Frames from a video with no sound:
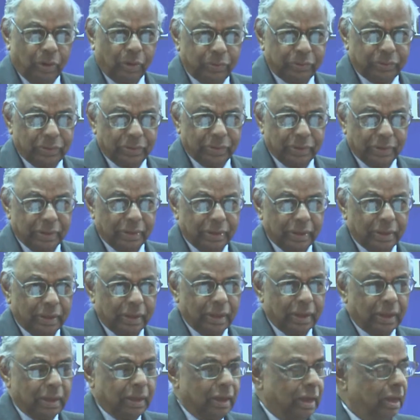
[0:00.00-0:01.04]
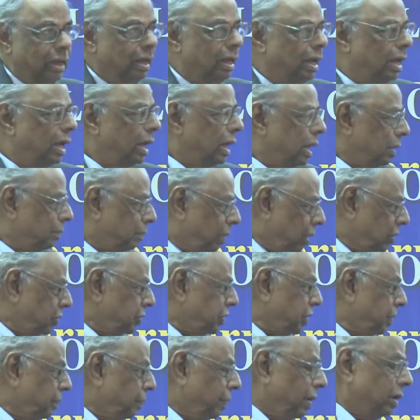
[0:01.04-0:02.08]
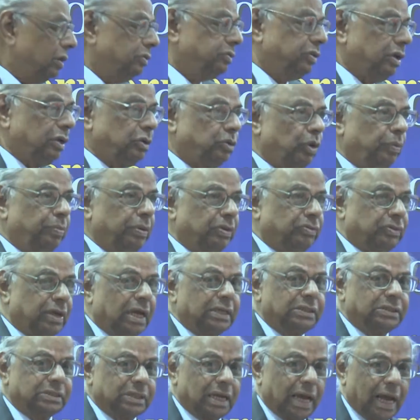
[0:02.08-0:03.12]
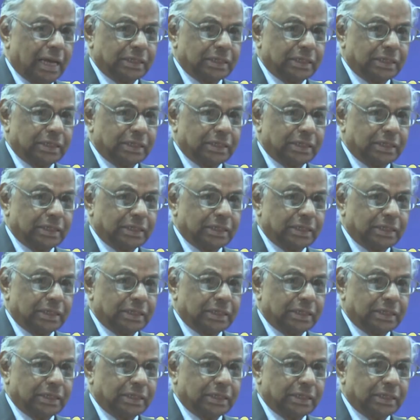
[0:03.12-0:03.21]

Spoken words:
growth. Monetary policy should be such